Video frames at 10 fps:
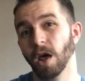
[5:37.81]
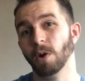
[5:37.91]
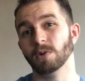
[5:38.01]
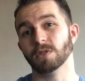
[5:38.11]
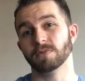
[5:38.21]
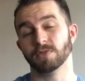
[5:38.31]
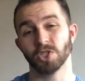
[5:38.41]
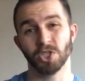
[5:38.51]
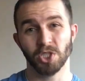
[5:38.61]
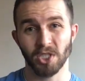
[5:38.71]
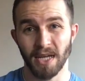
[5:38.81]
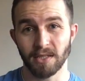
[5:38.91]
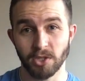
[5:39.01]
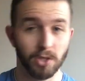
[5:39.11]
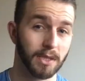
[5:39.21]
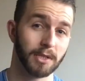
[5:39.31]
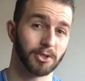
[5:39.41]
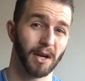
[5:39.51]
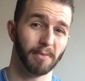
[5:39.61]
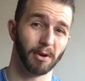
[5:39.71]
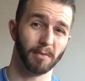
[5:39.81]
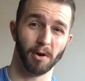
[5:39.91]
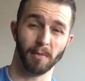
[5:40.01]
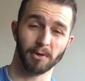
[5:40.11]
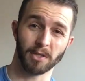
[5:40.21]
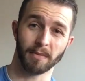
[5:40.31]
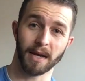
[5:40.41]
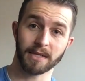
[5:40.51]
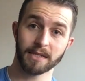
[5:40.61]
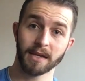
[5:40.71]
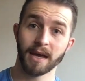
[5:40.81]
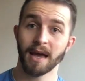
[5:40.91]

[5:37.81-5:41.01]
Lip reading: loads of shit just to try and put on more muscle mass,